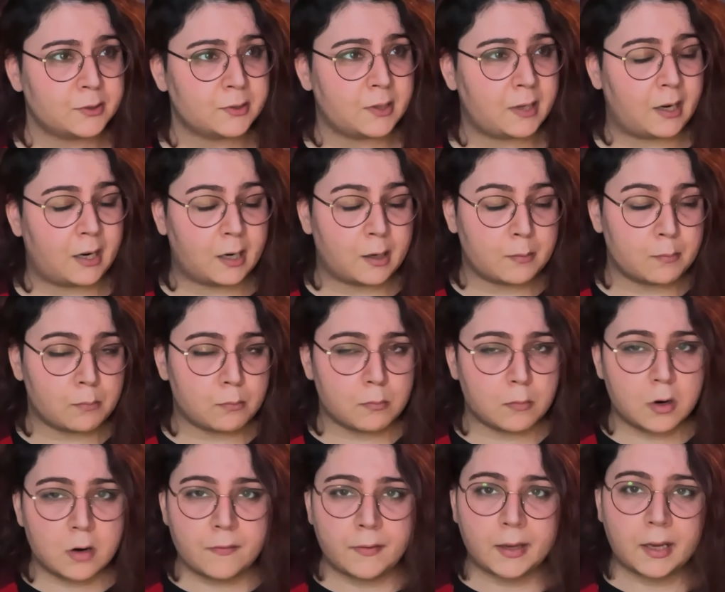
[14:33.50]
are
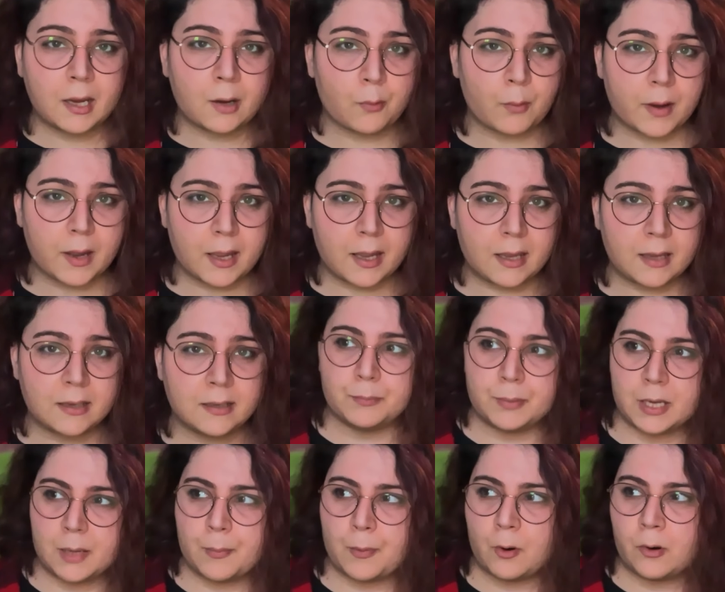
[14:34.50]
moving away,
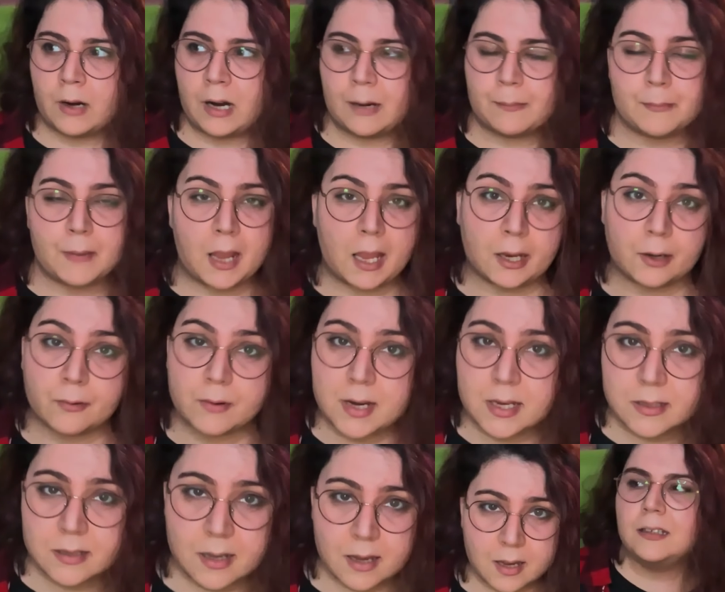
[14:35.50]
people are
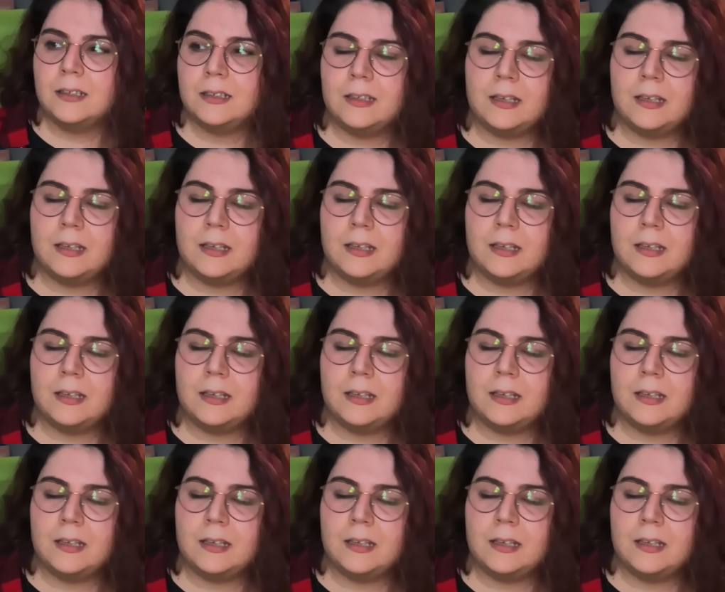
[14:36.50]
migrating.